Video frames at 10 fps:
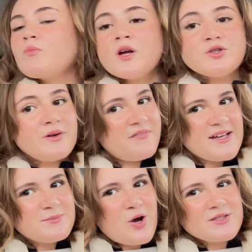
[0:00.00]
doing a face
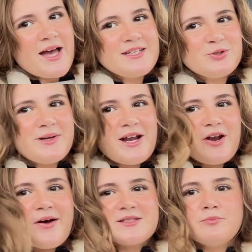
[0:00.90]
mask and doing a
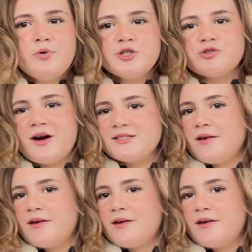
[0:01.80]
nice moisturizer